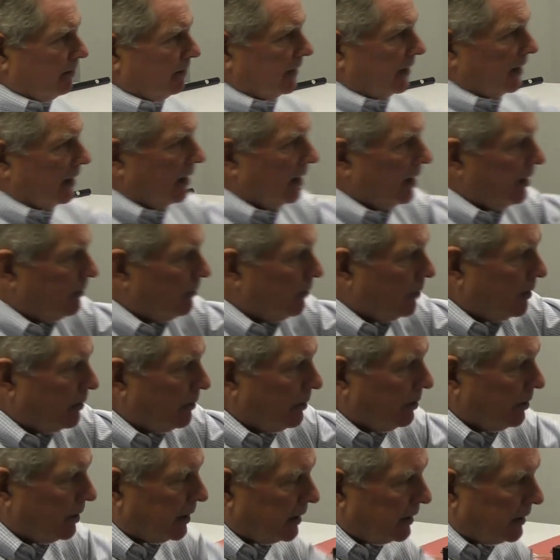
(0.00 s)
And we will
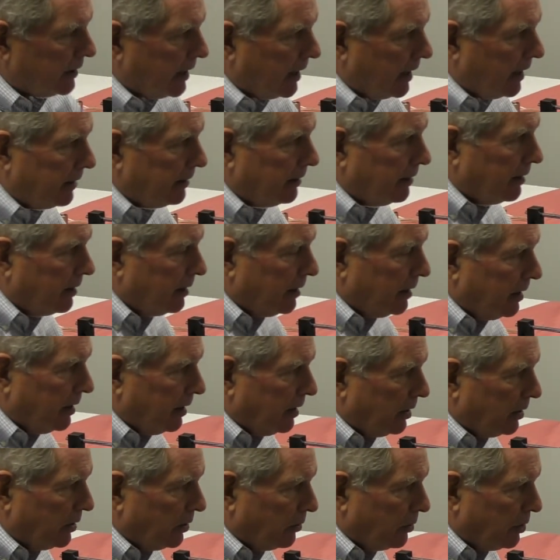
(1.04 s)
look at that
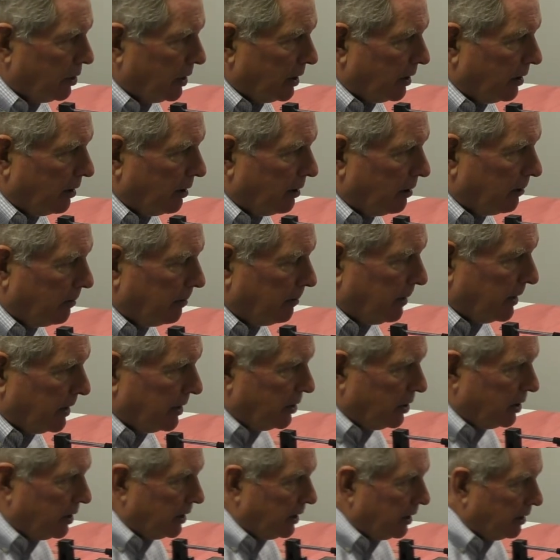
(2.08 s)
using our
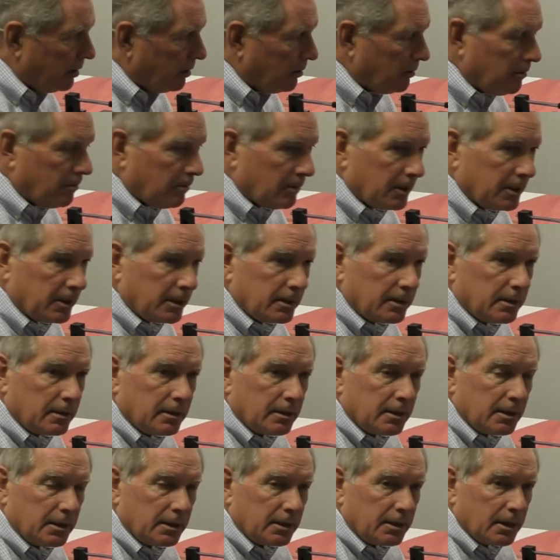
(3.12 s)
PC here running
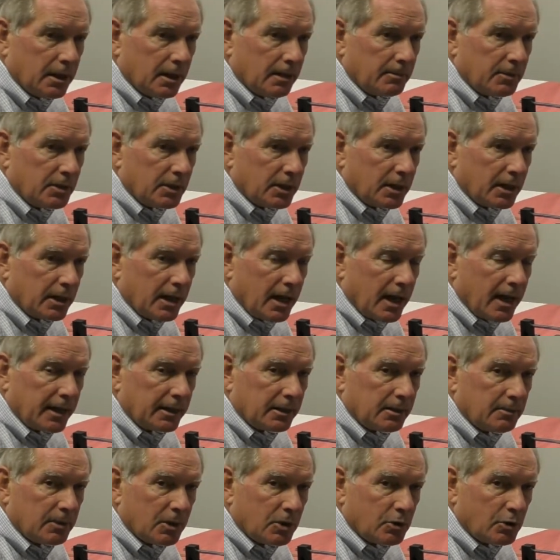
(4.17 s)
the MTI
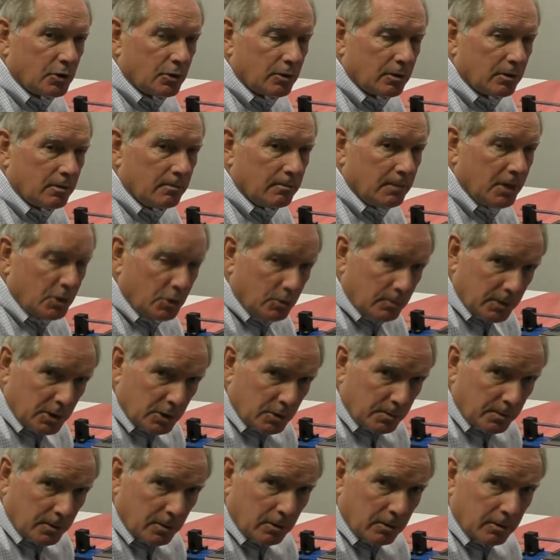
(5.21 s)
Accumeasure Measurements
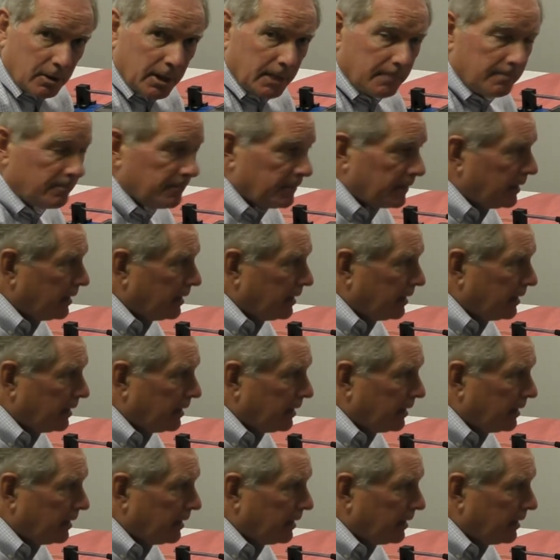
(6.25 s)
program.